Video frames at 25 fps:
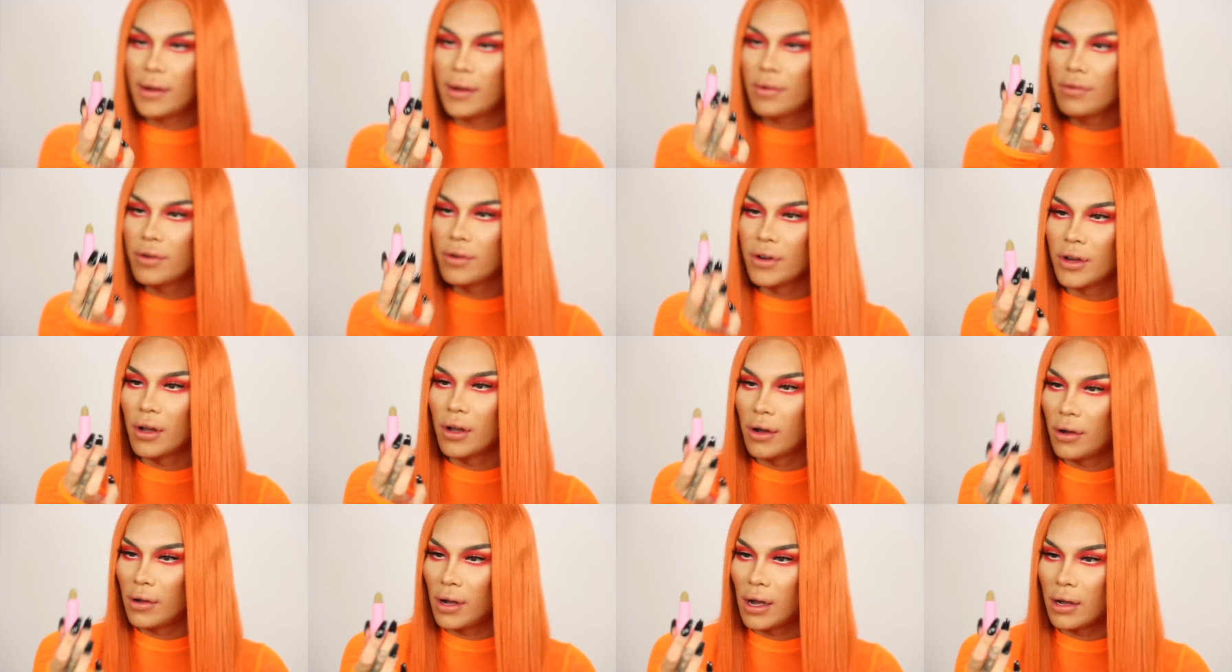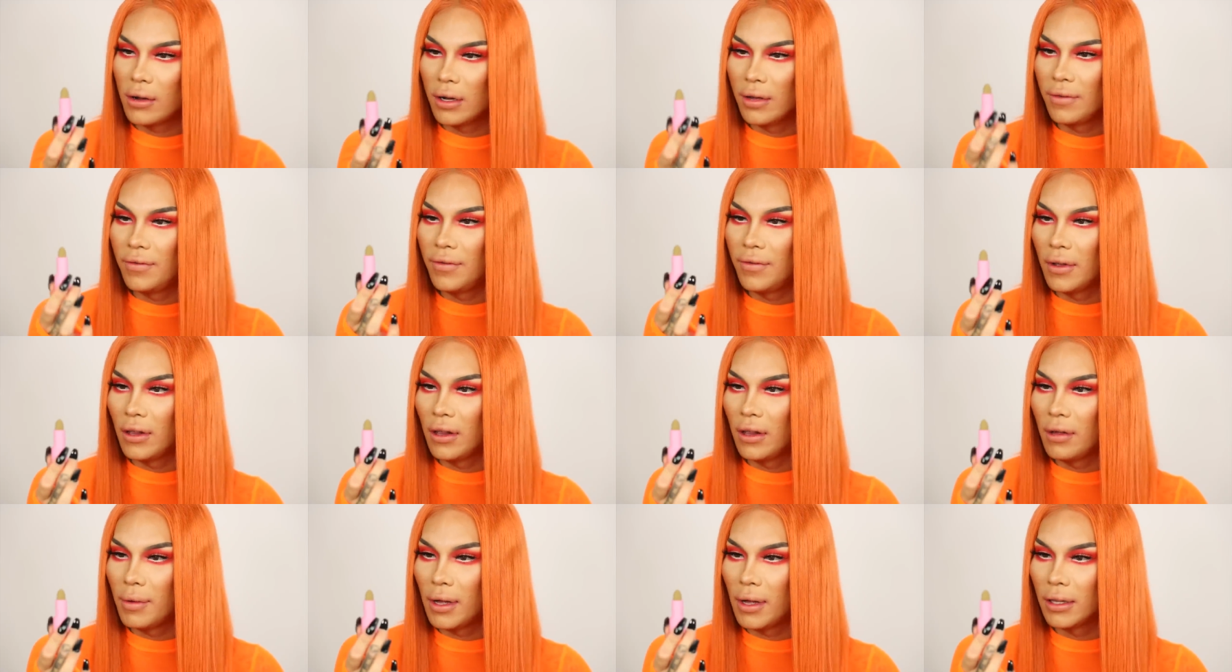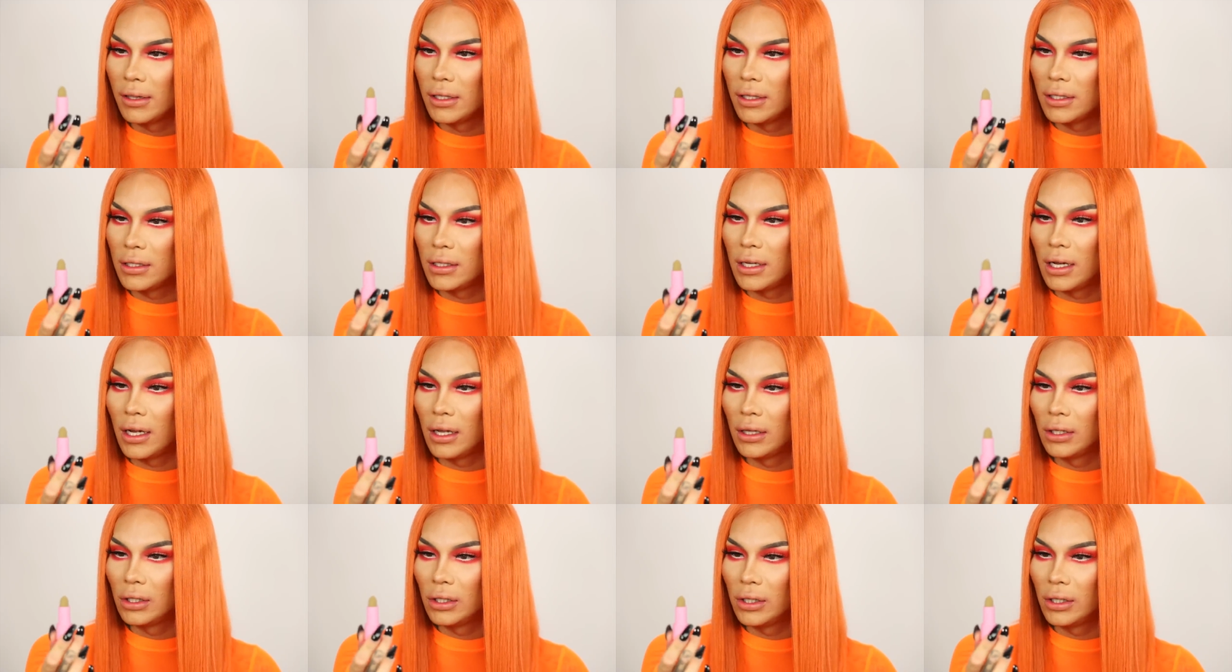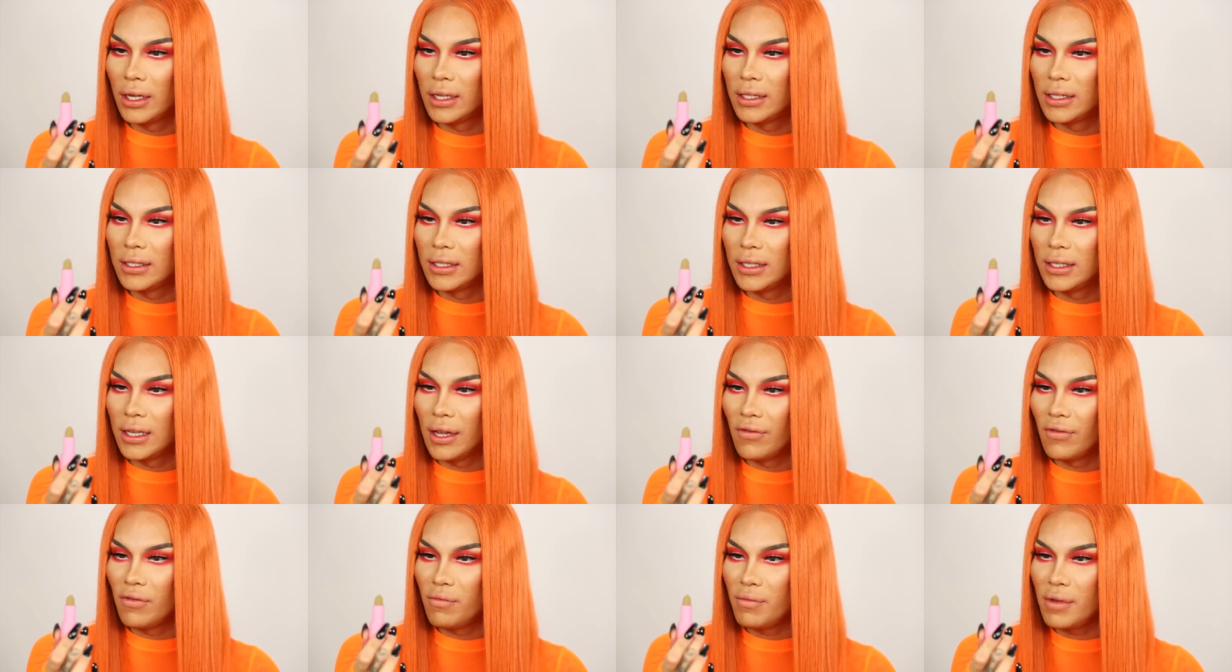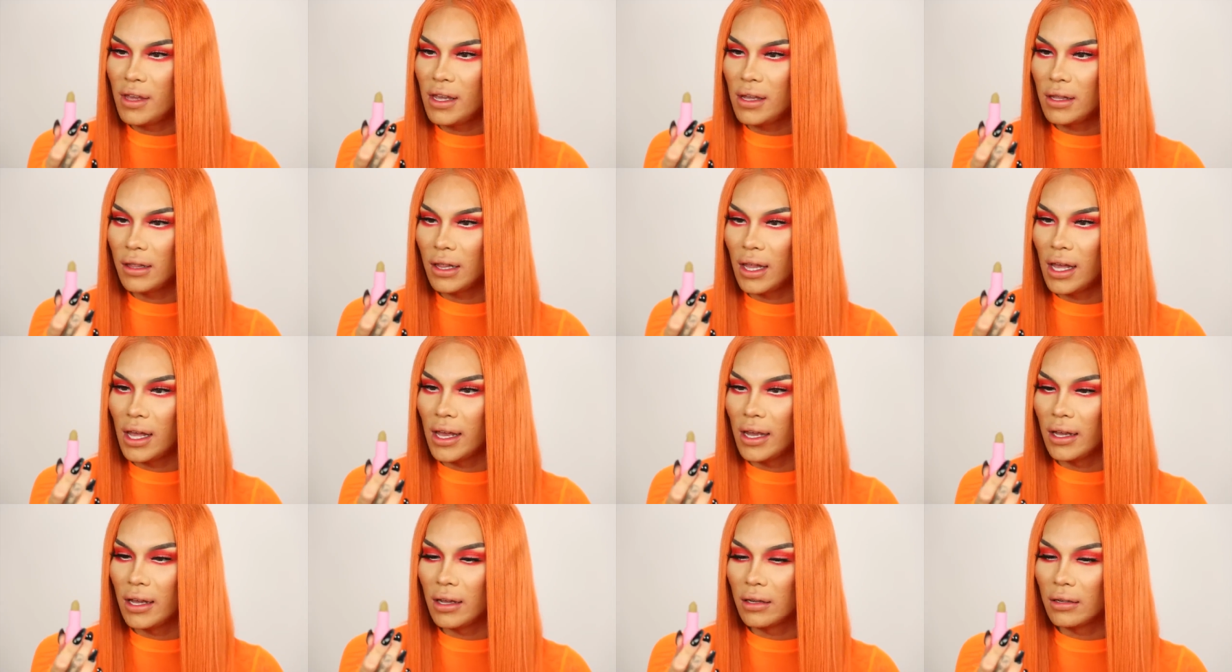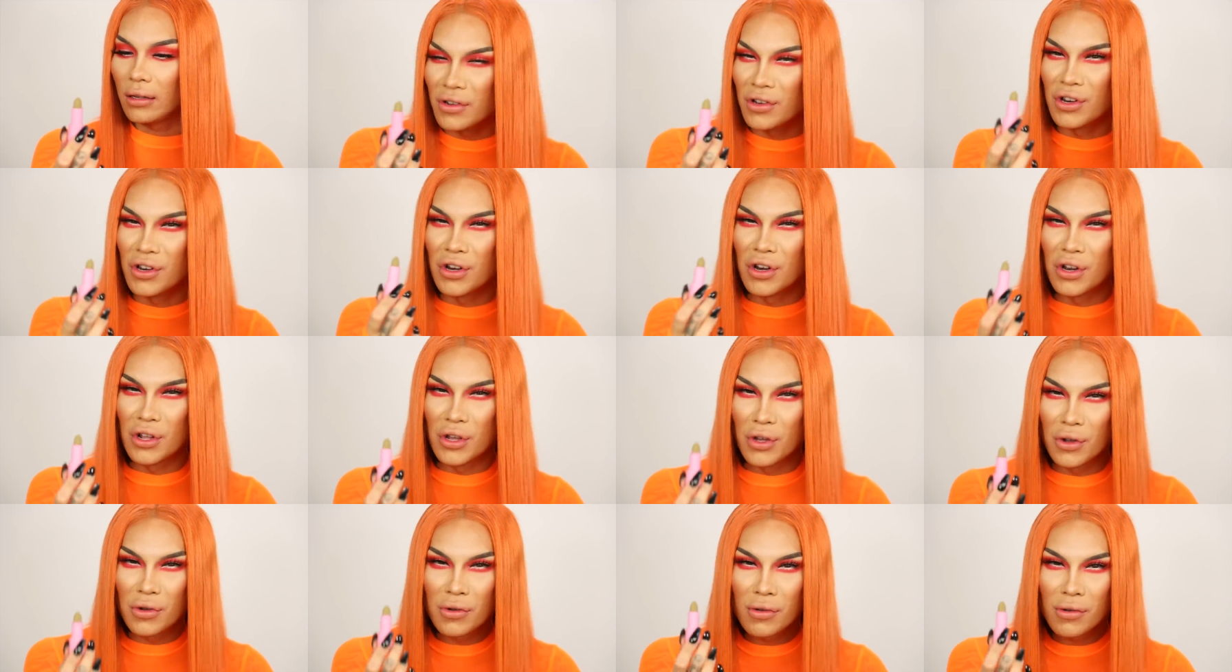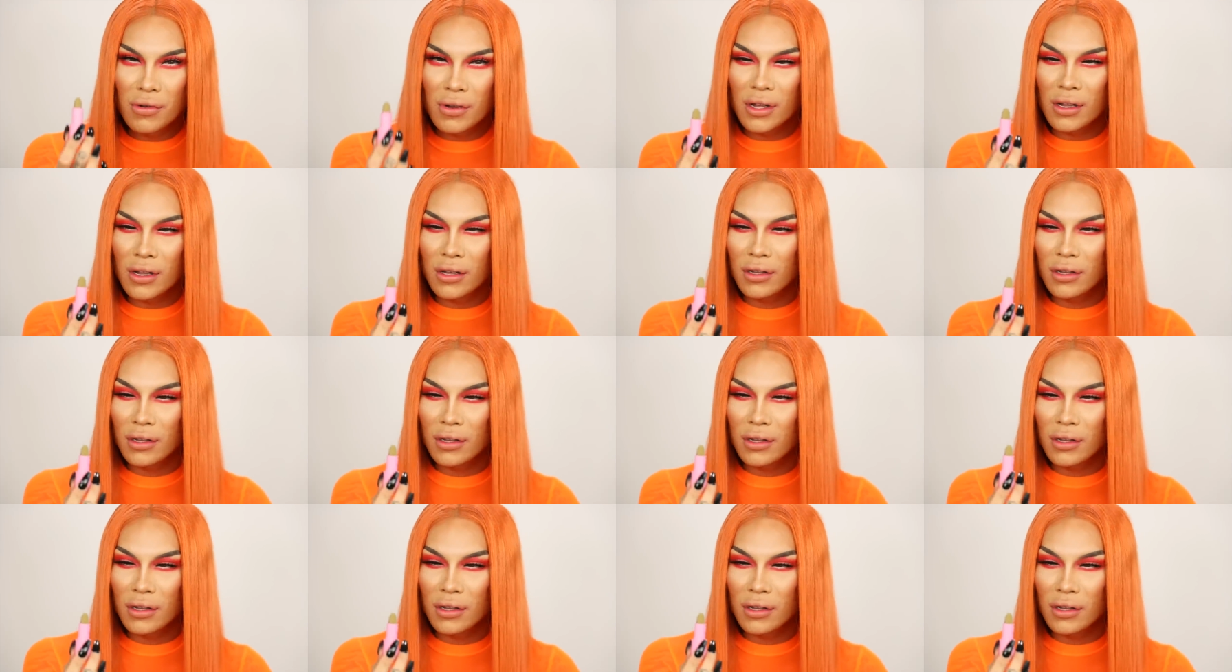don't know how I feel about this color. It's giving me like nude,